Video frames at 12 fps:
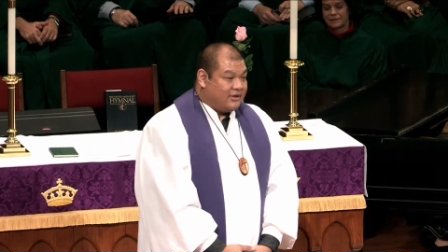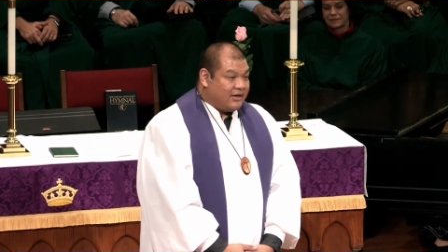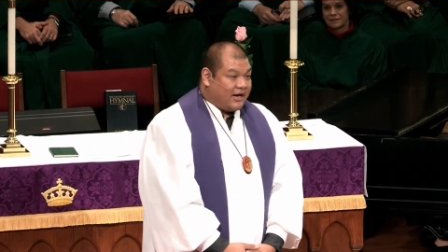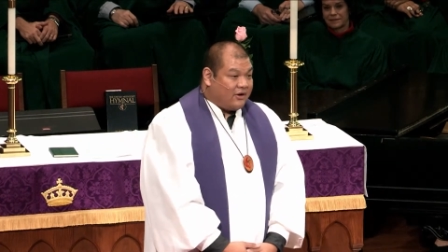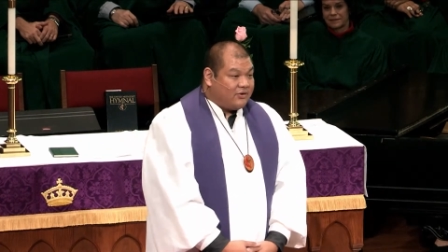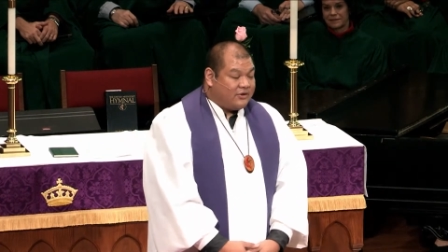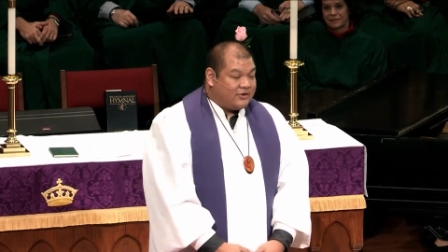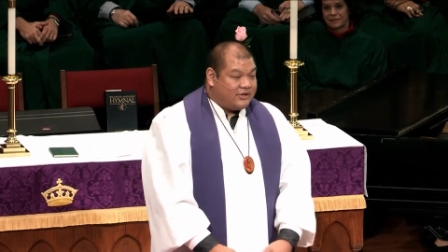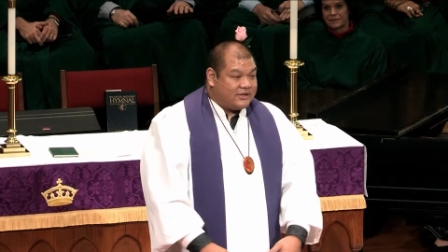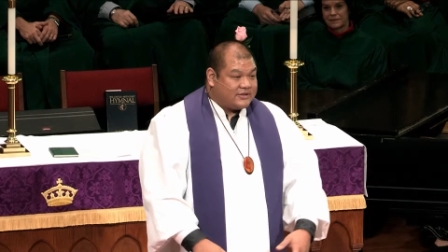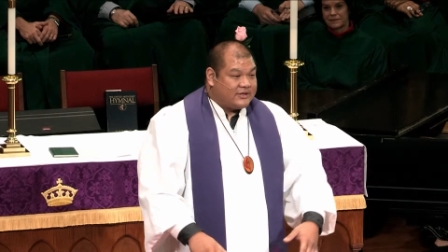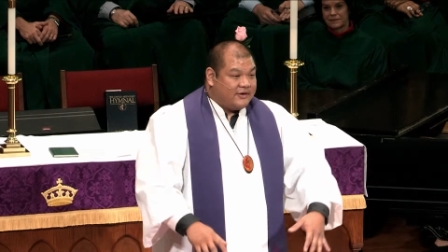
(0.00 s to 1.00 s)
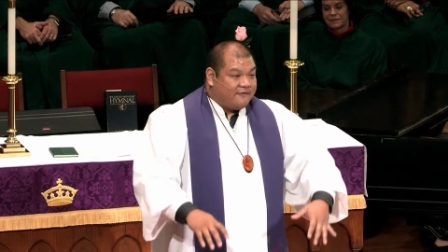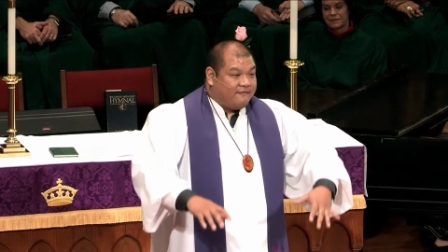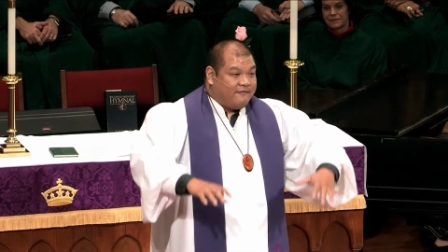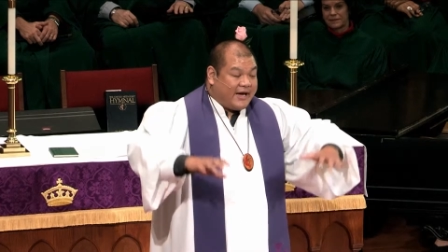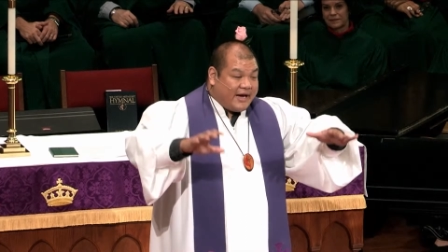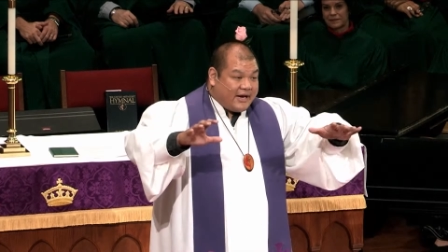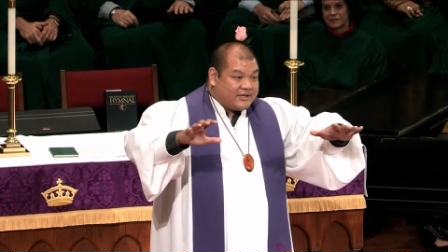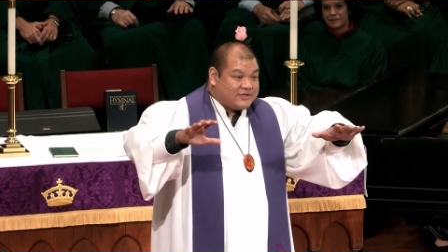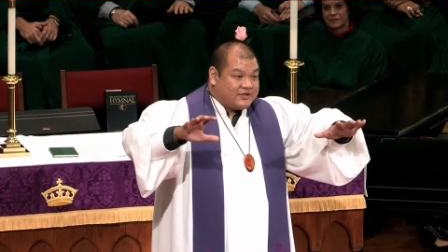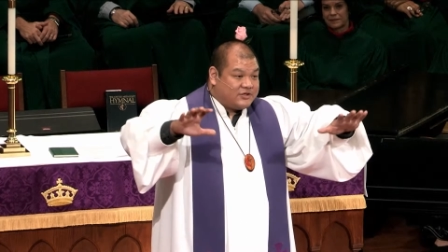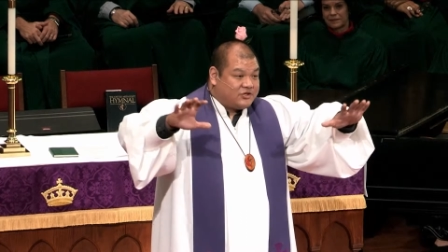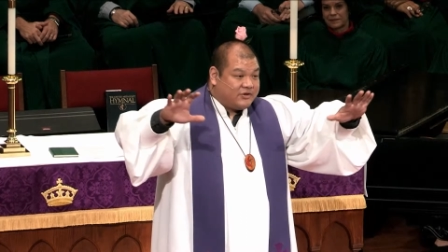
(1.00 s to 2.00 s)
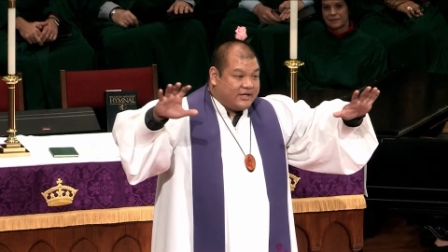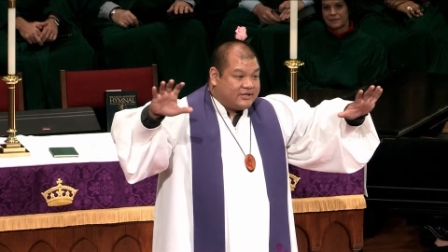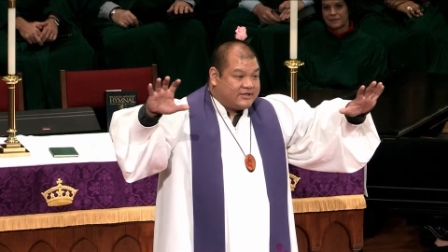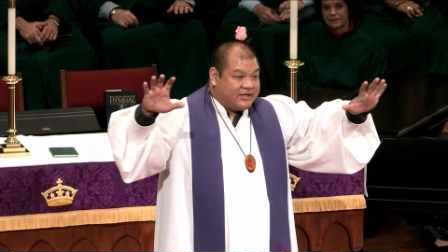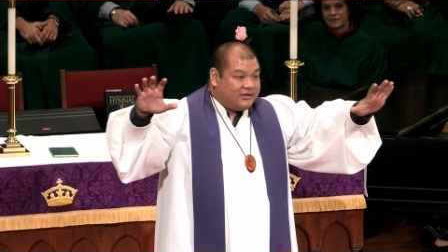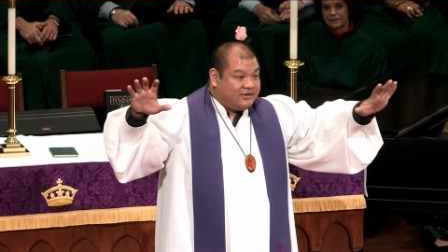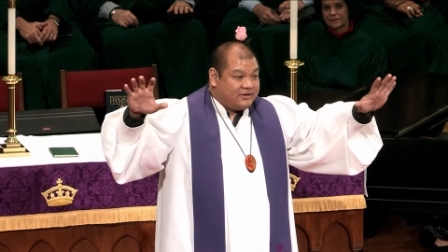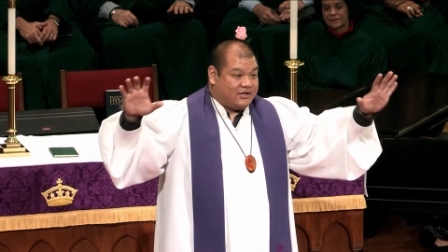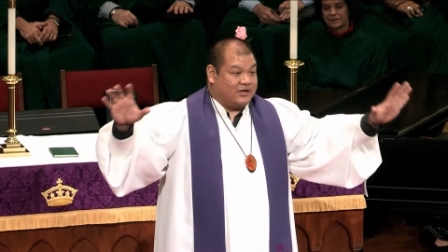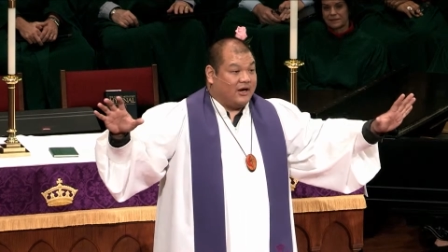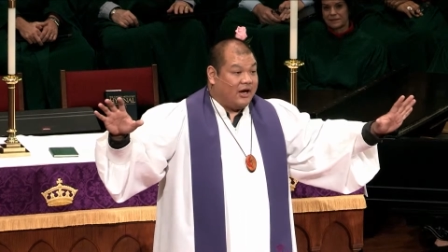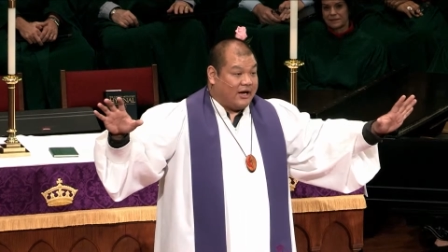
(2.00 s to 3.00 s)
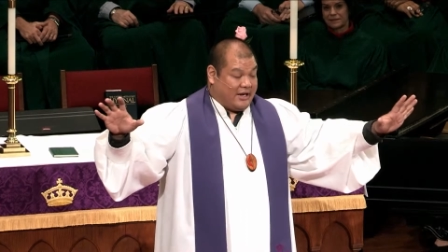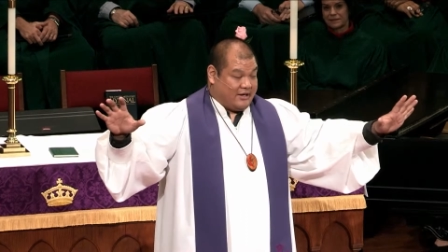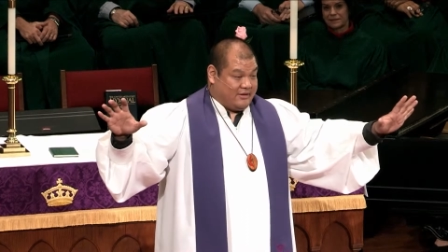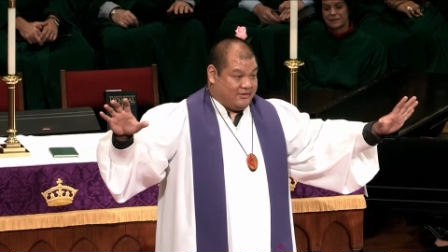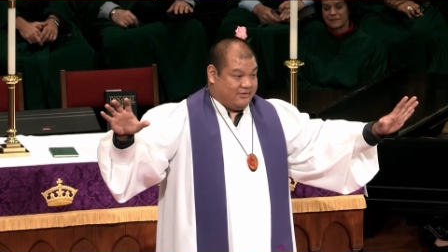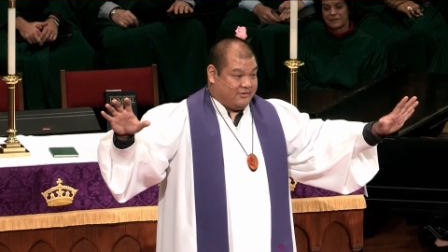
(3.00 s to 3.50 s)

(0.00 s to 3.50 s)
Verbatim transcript: How could this vast and transcendent God?